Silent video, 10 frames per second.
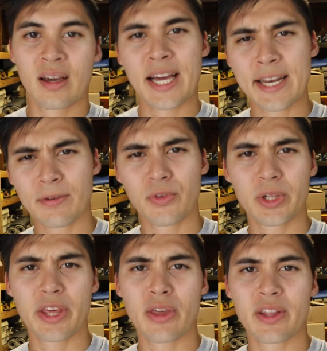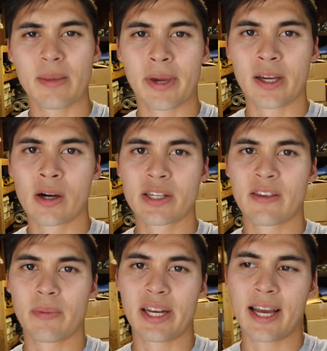I never really thought that my cars
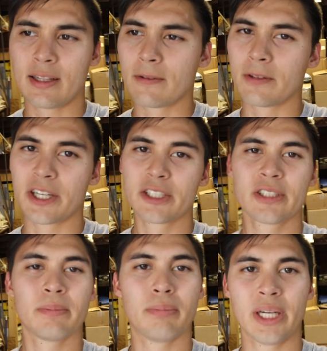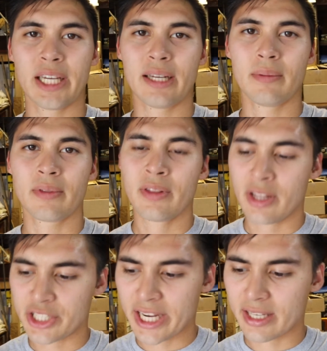have been hella flush, but the
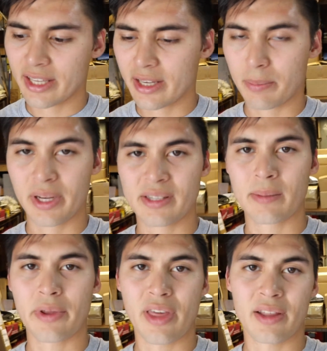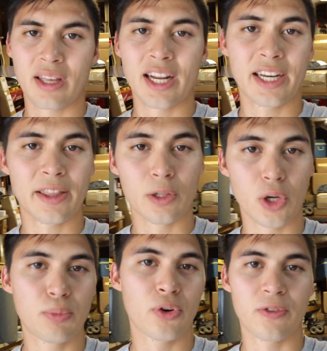jacking company seemed to think that I need the low
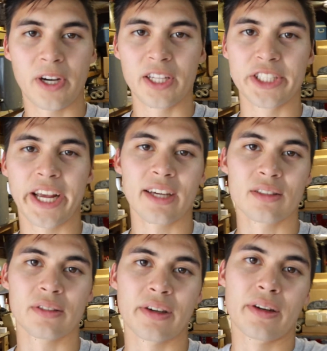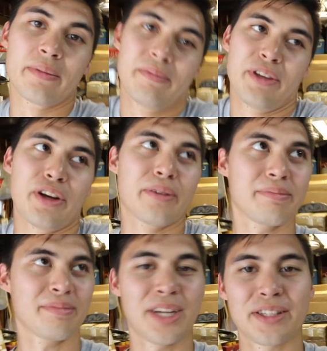profile jack, so, you know,
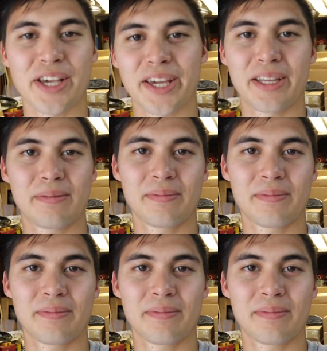I'll take it.